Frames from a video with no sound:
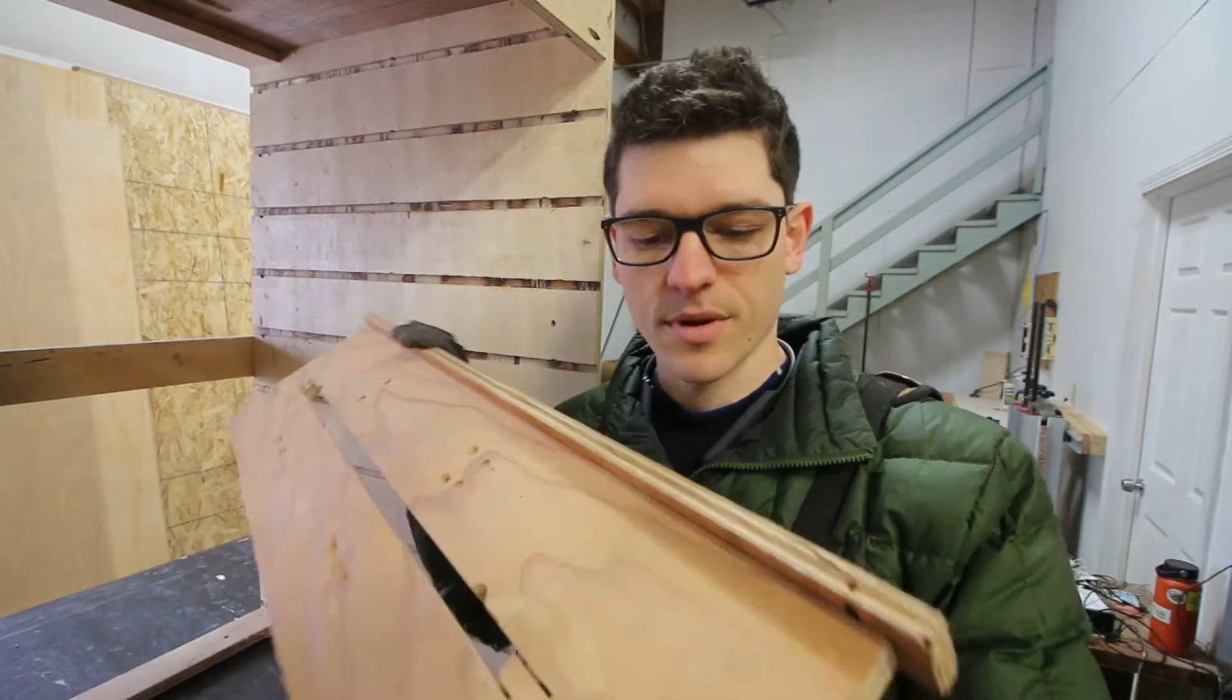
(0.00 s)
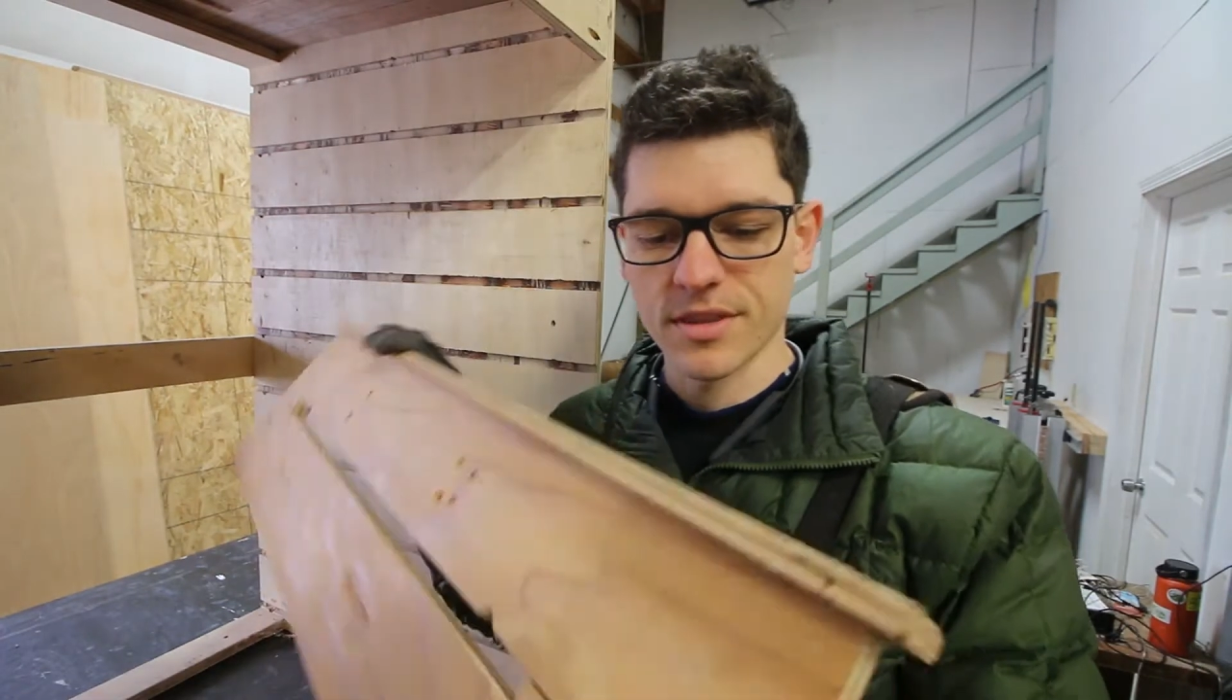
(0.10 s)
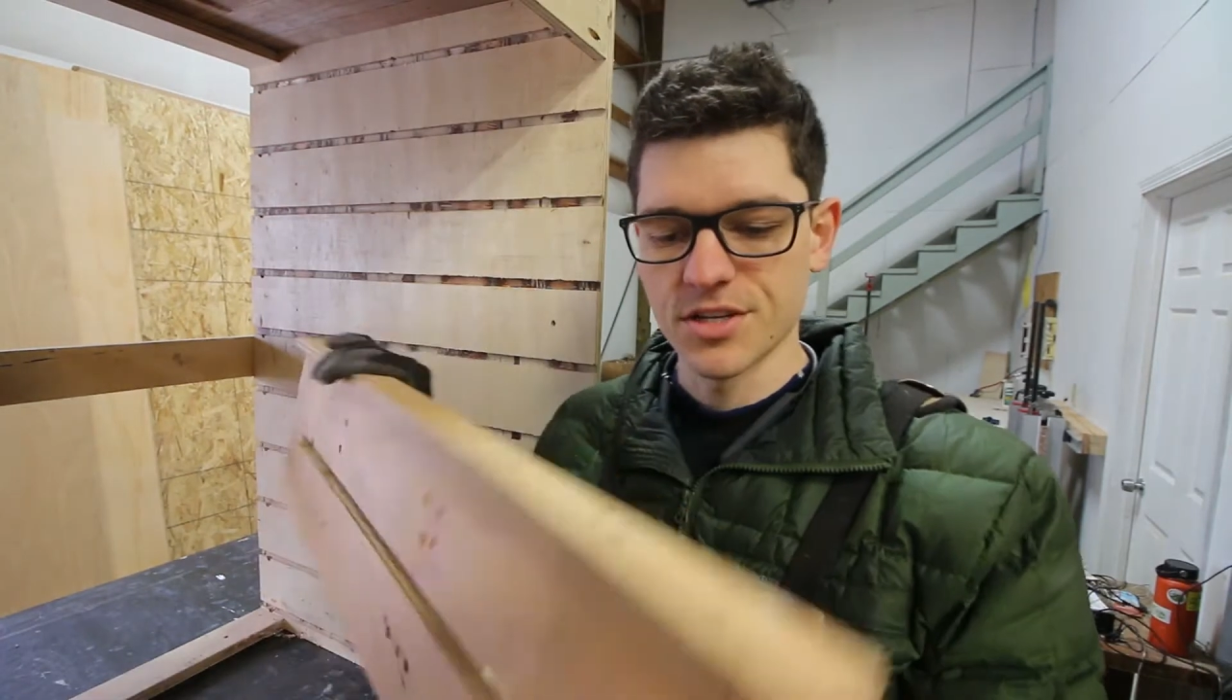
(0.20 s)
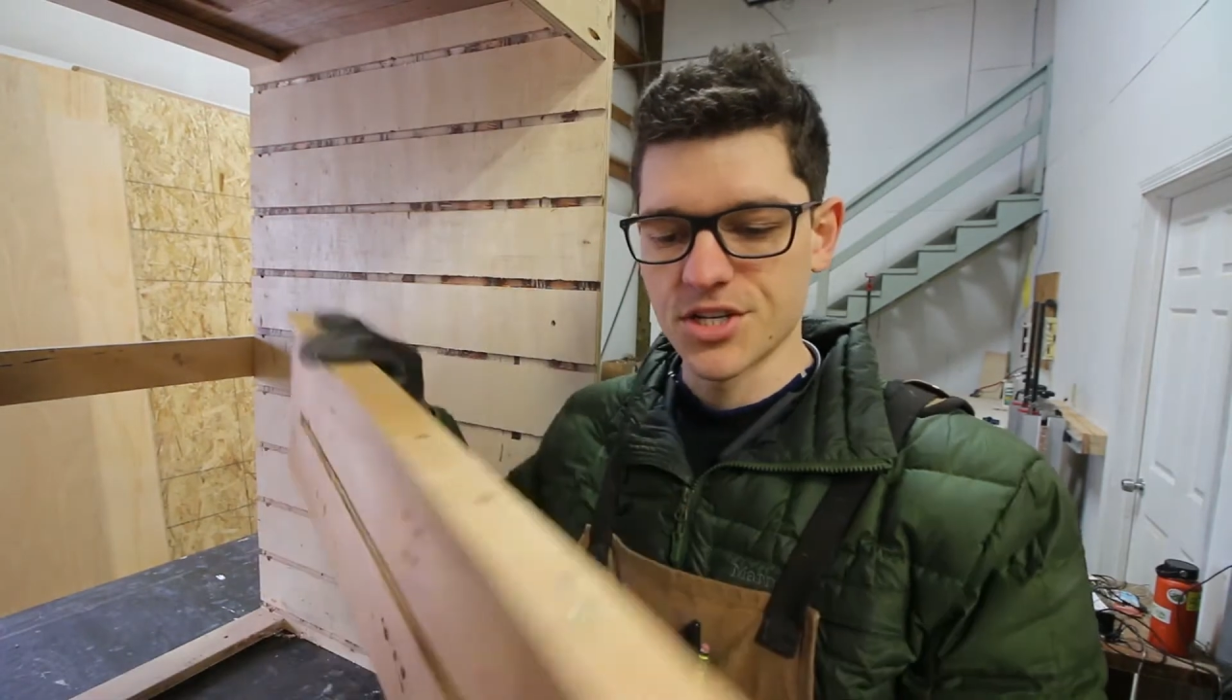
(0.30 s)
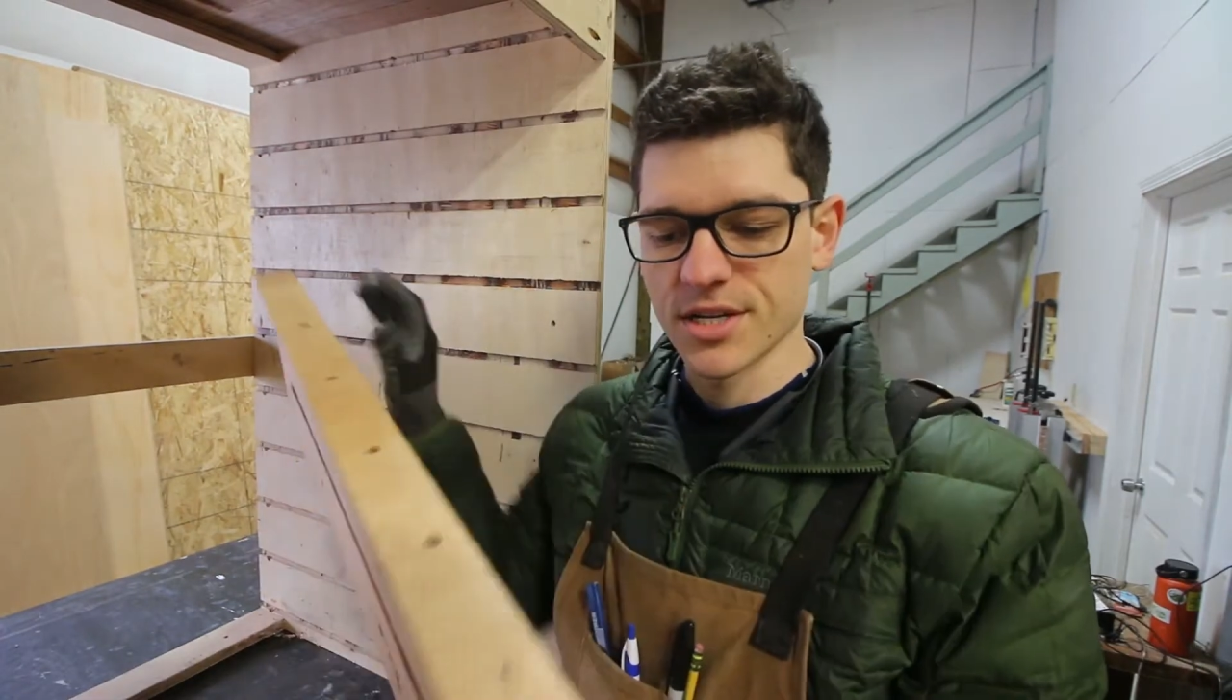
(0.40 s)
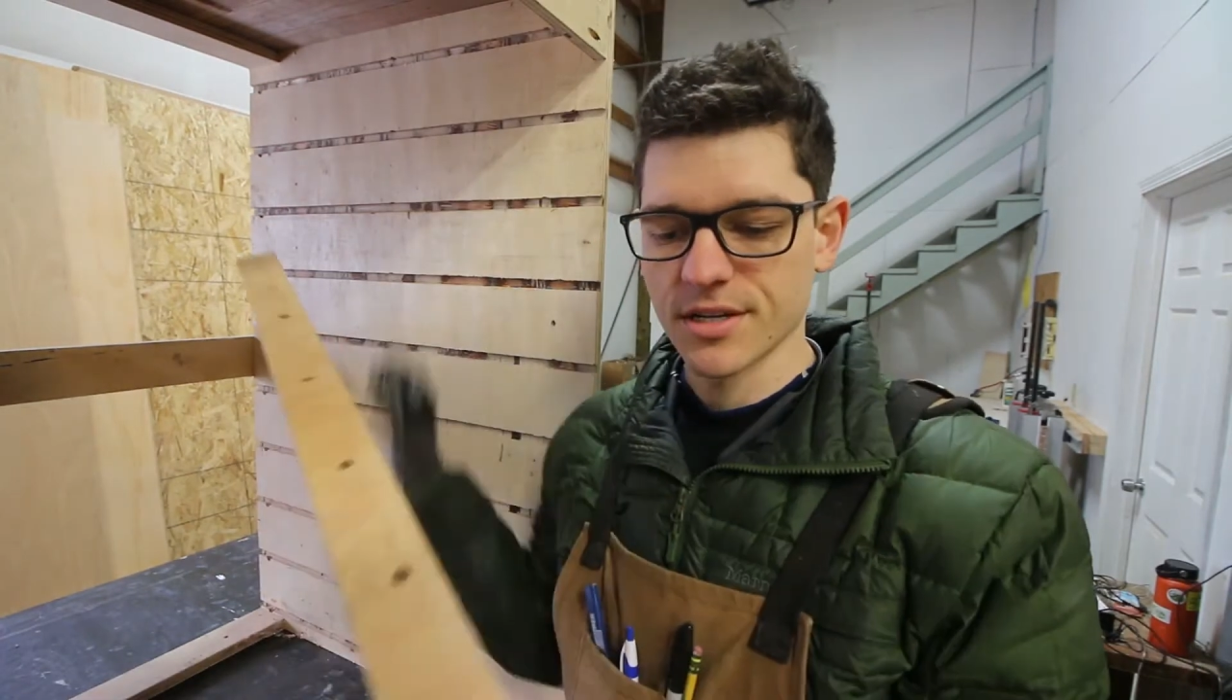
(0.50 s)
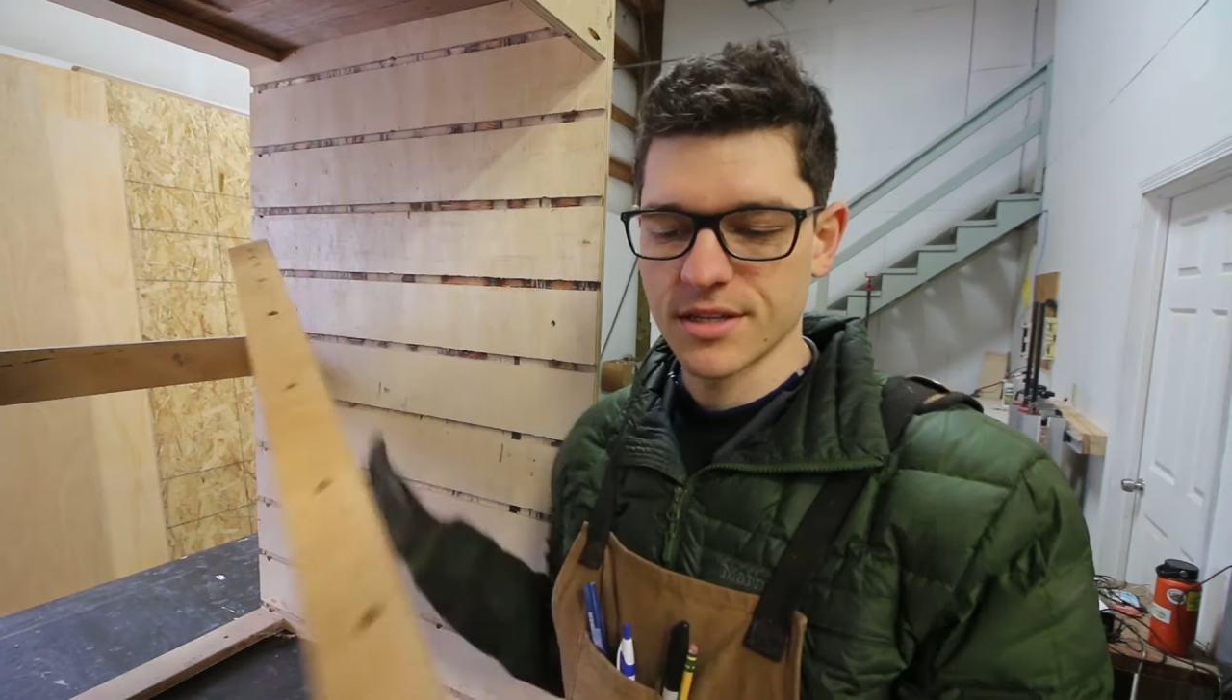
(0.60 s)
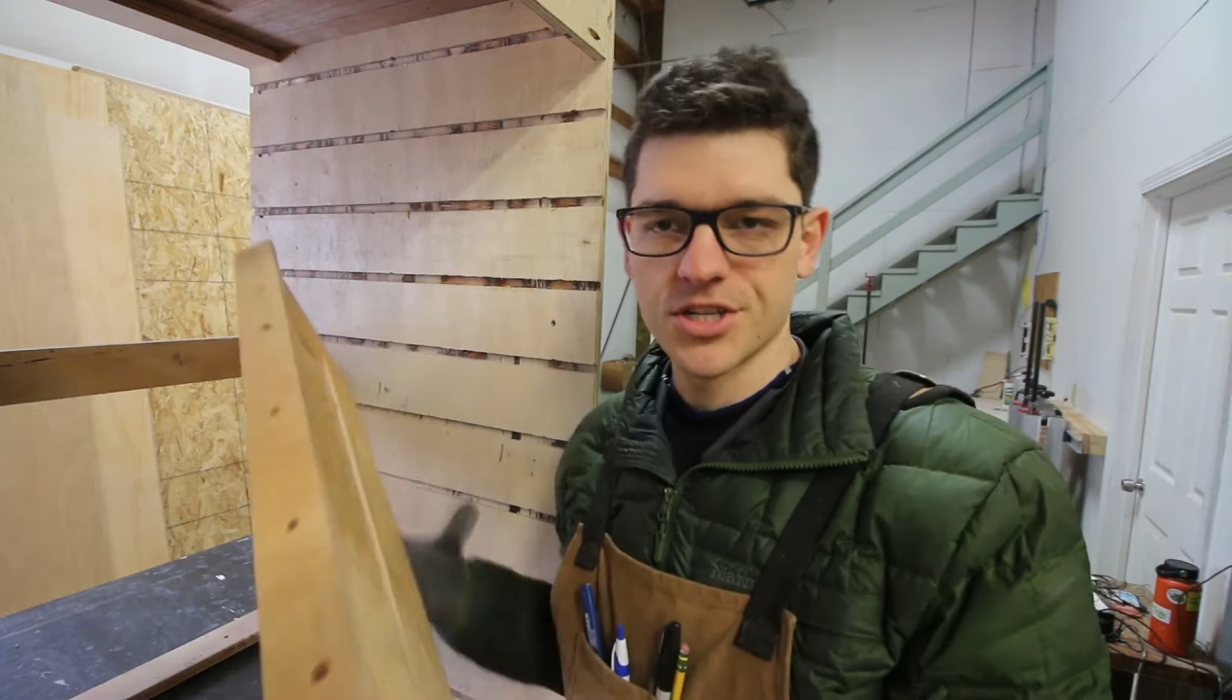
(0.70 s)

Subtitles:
about the jig.